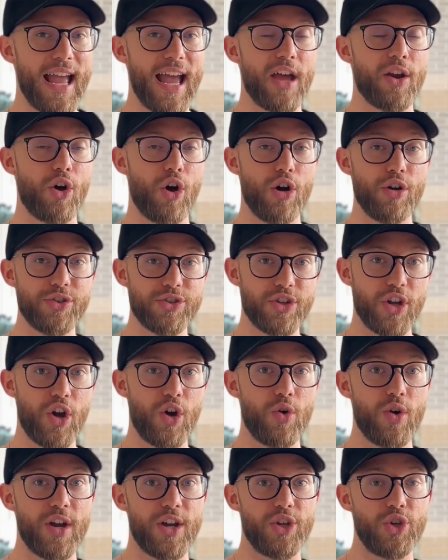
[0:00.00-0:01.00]
And
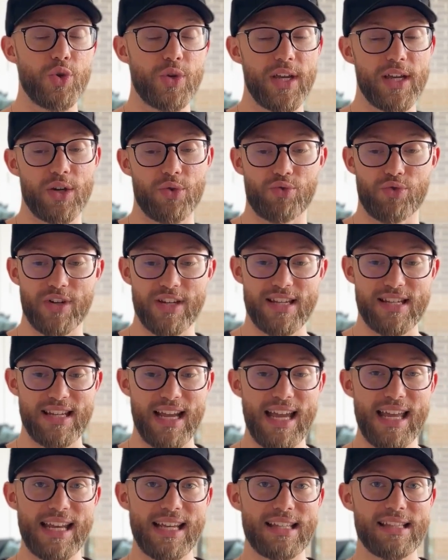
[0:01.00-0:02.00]
also, you can
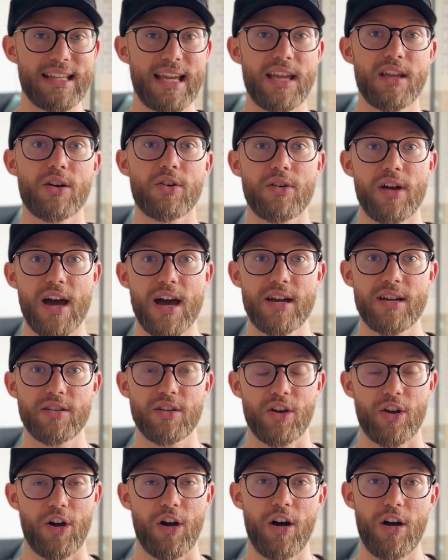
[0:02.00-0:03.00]
recite it later on in
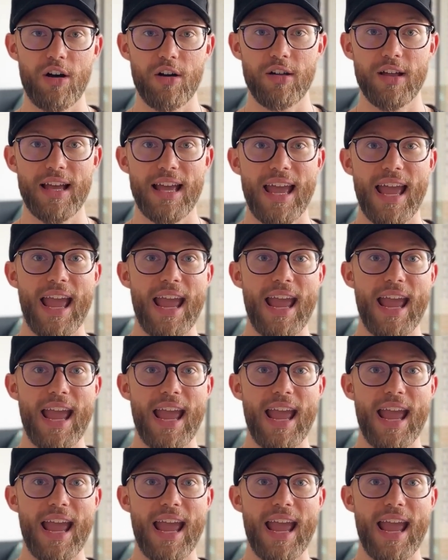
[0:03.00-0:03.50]
the call